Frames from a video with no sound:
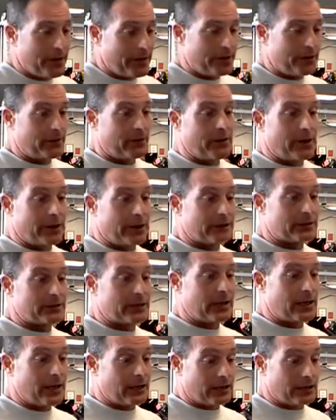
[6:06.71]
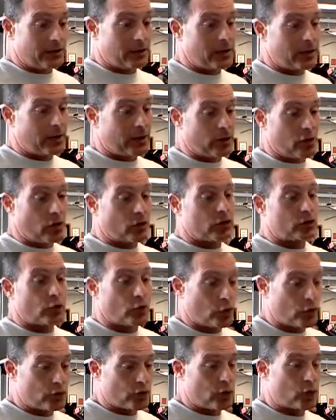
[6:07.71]
and like I say, and go
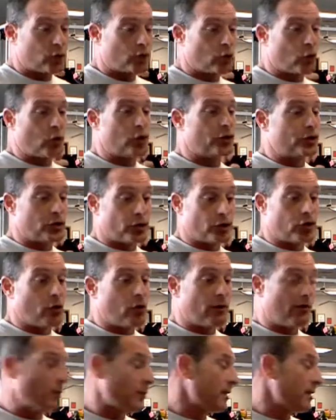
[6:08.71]
towards your goal.